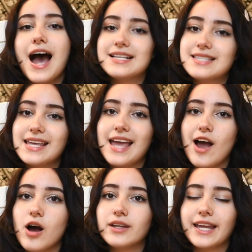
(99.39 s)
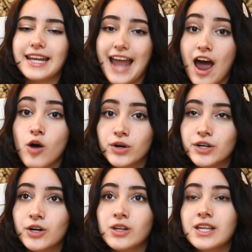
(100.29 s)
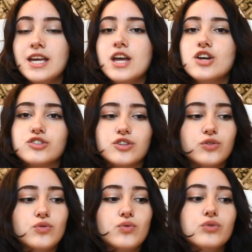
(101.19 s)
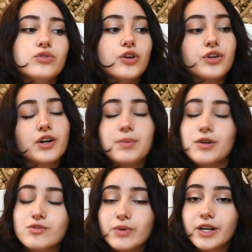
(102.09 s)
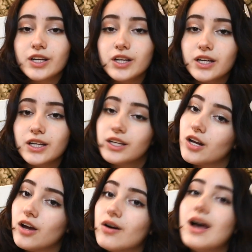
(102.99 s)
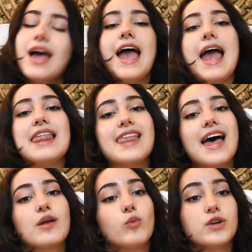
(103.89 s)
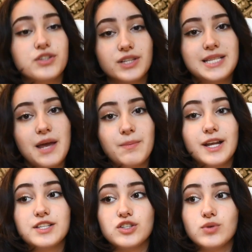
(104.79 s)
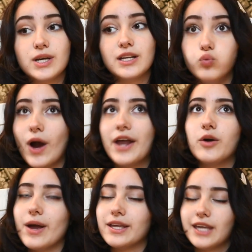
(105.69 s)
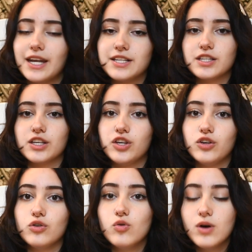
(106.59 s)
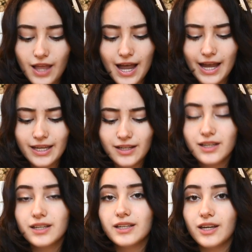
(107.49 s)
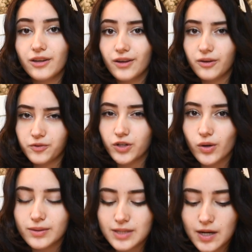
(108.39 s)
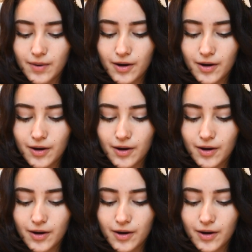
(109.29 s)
I'd say get on like an hour early, so you know your computer's working good, you know, and then once you're in the 10 minutes you can right away get into the queue line, if you know what I'm talking